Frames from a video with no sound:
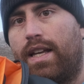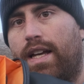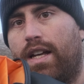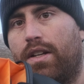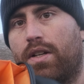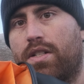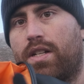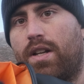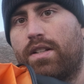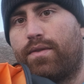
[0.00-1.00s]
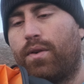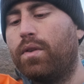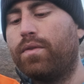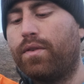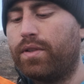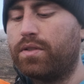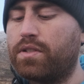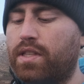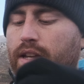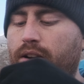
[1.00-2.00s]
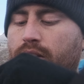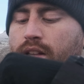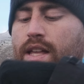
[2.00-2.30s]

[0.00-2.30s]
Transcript: and you've got slots for all of your filters there.